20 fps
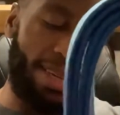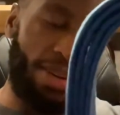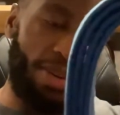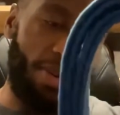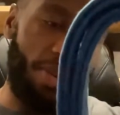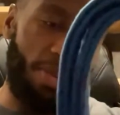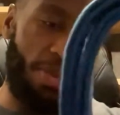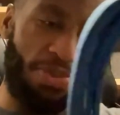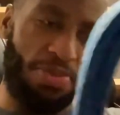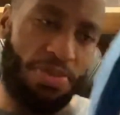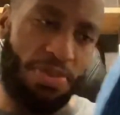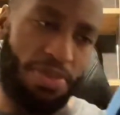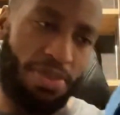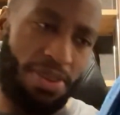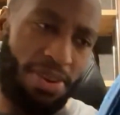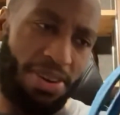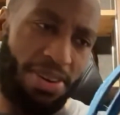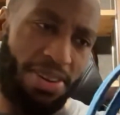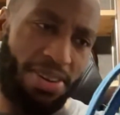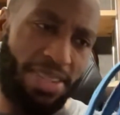
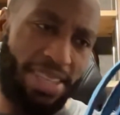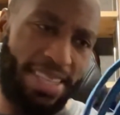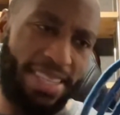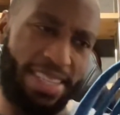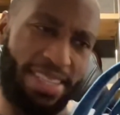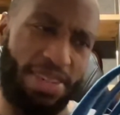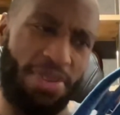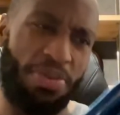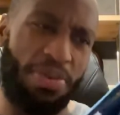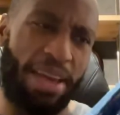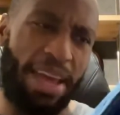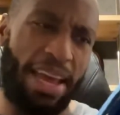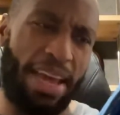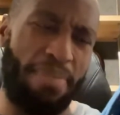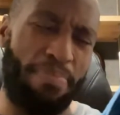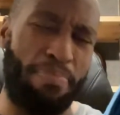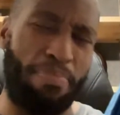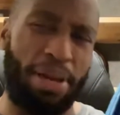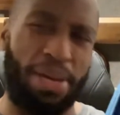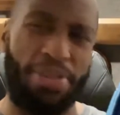overall it's an okay
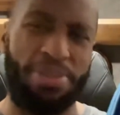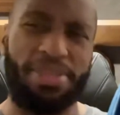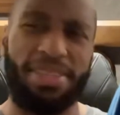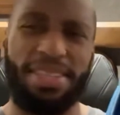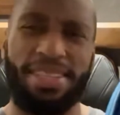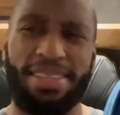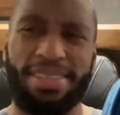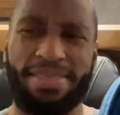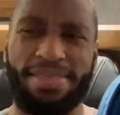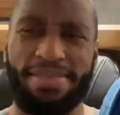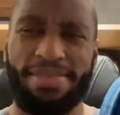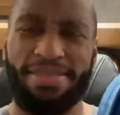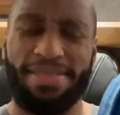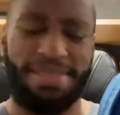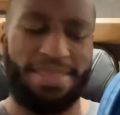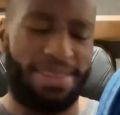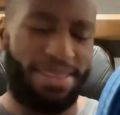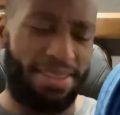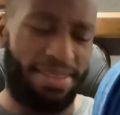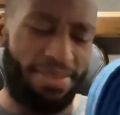belt.
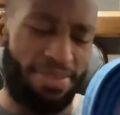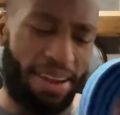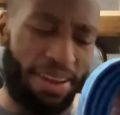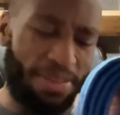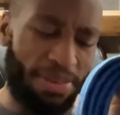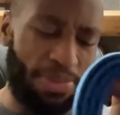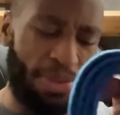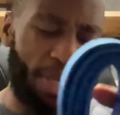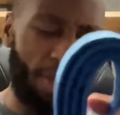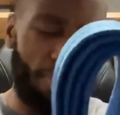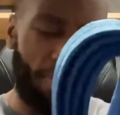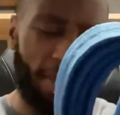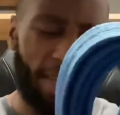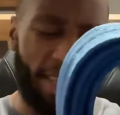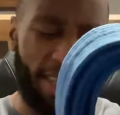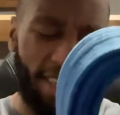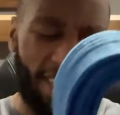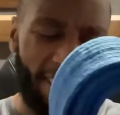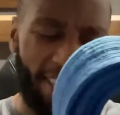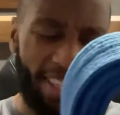If I have to be
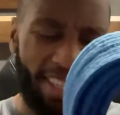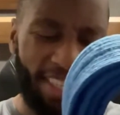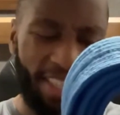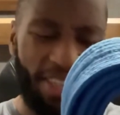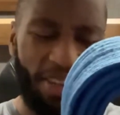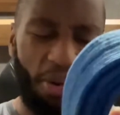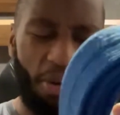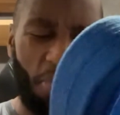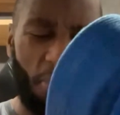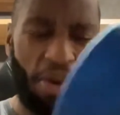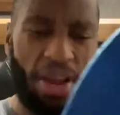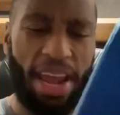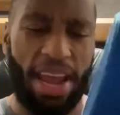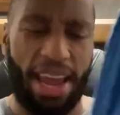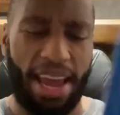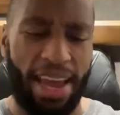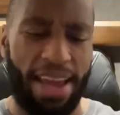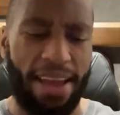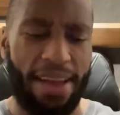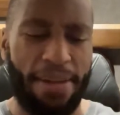completely honest, it's
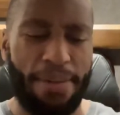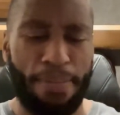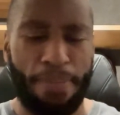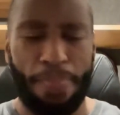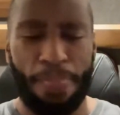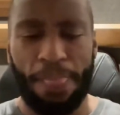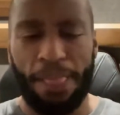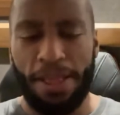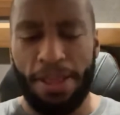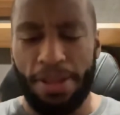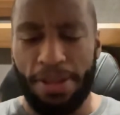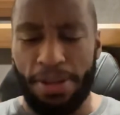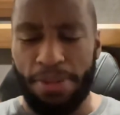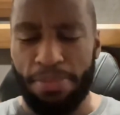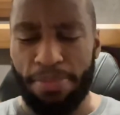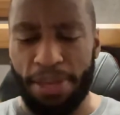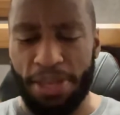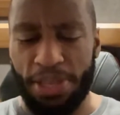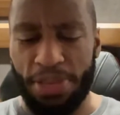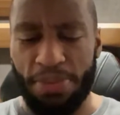okay.
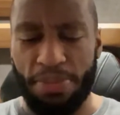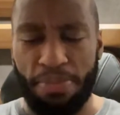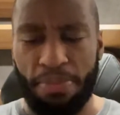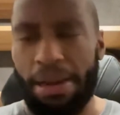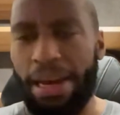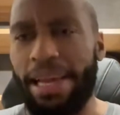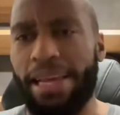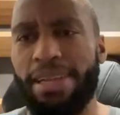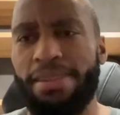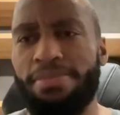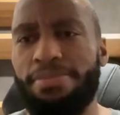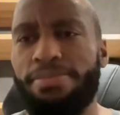But you might